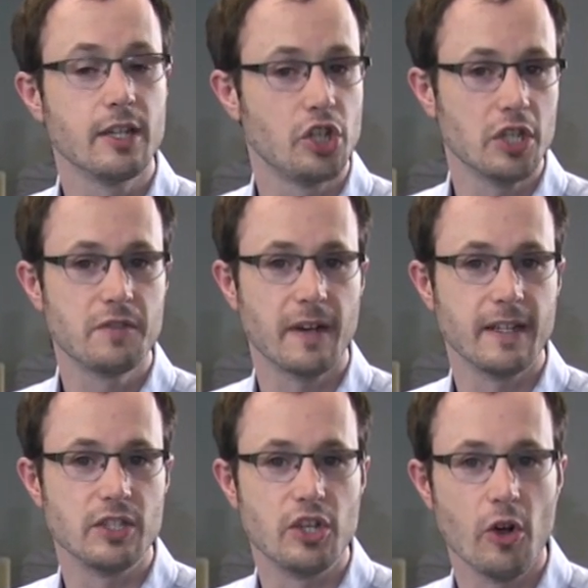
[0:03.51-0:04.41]
A judge
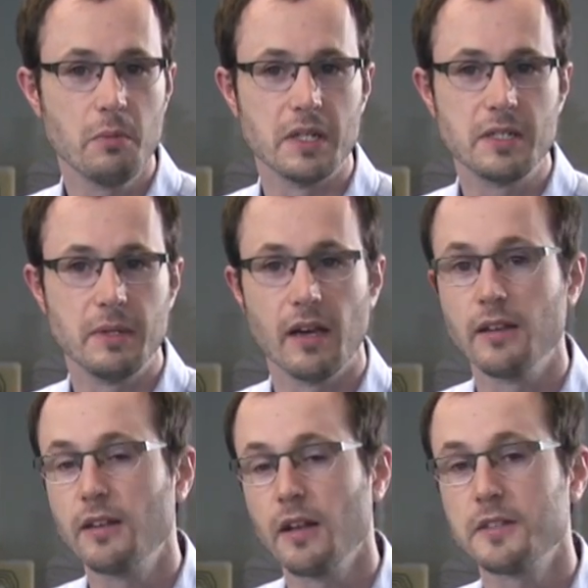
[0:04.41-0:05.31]
finds DOMA to be
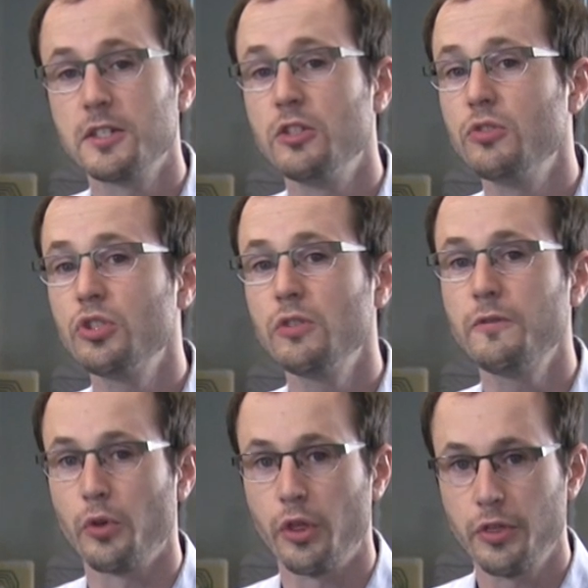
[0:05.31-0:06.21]
unconstitutional
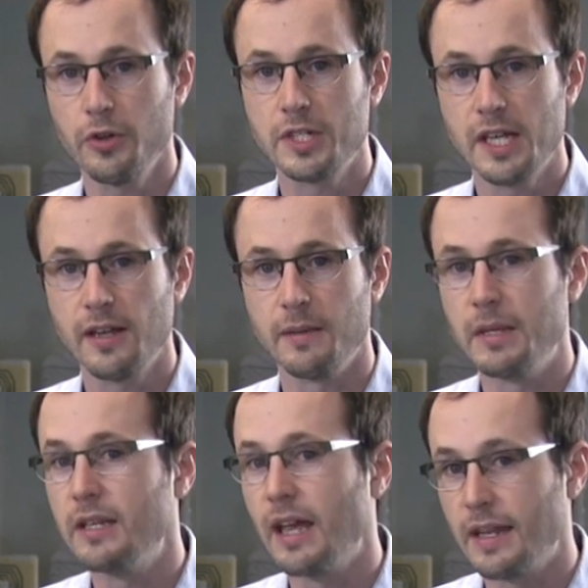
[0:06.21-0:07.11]
for the third time
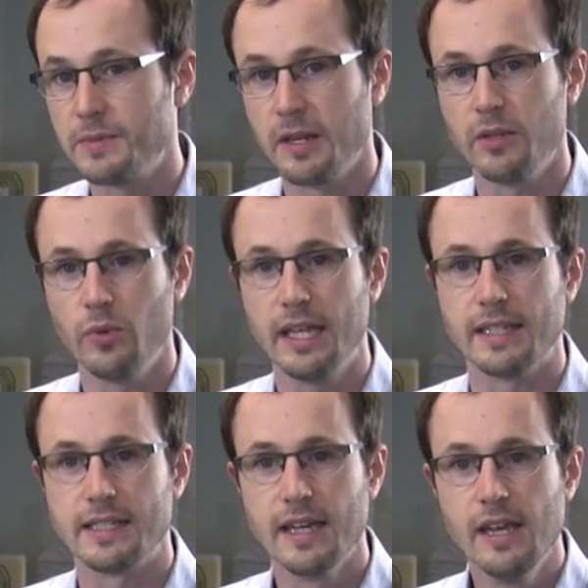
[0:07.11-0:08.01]
in as many
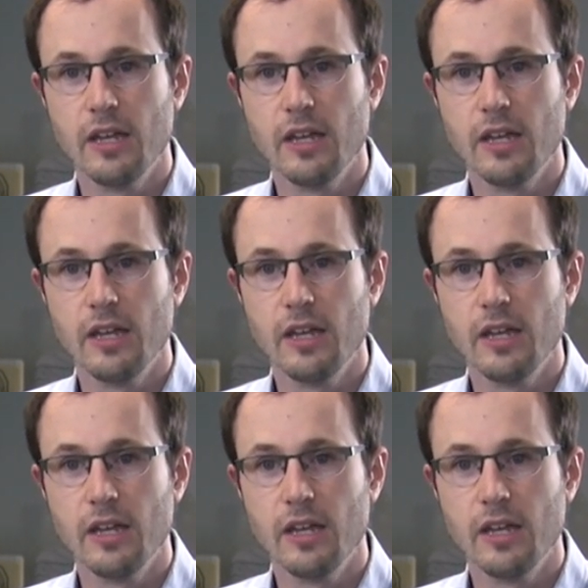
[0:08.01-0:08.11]
weeks.